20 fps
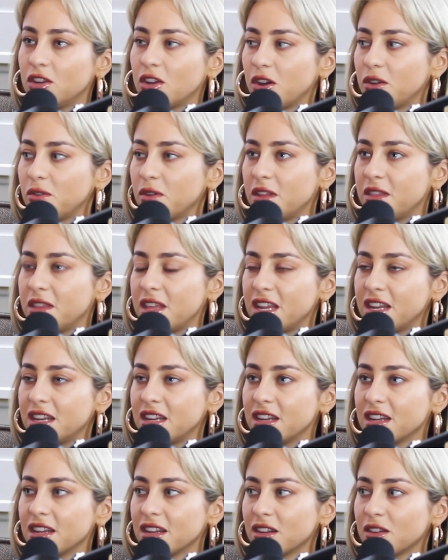know. And
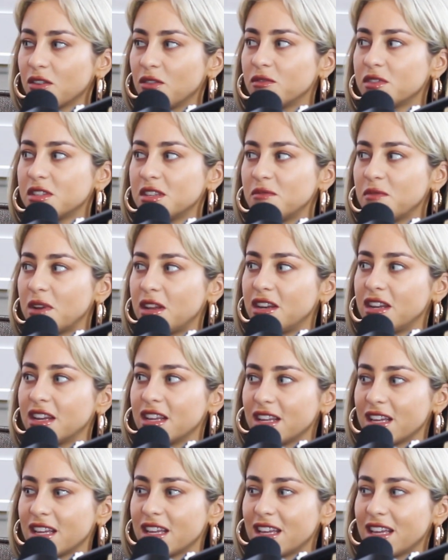then obviously when
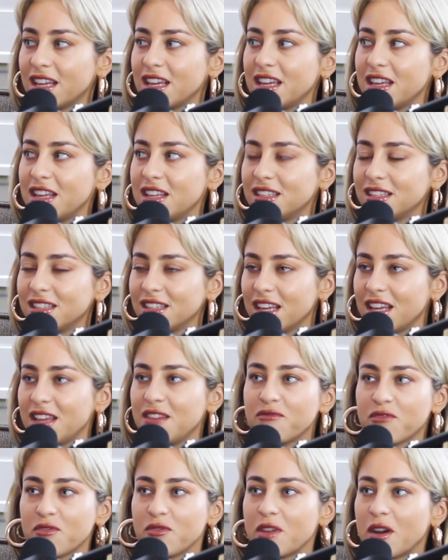he
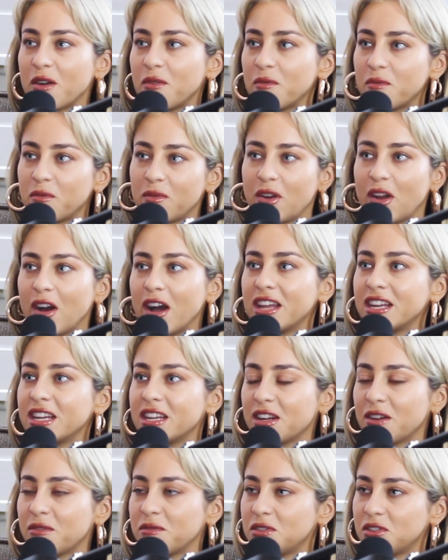threw that line
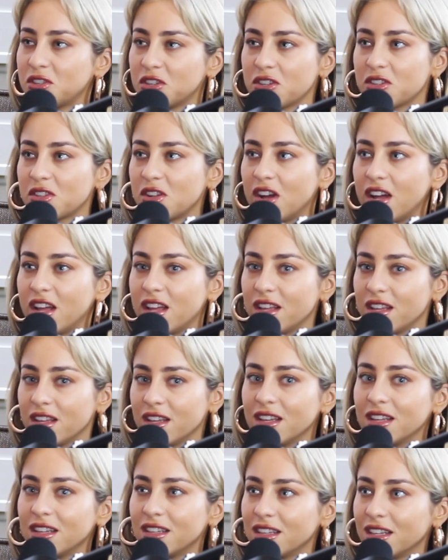in, I was just like,
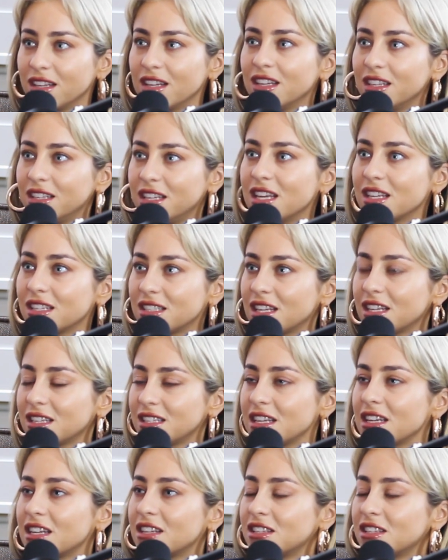yes, that's it.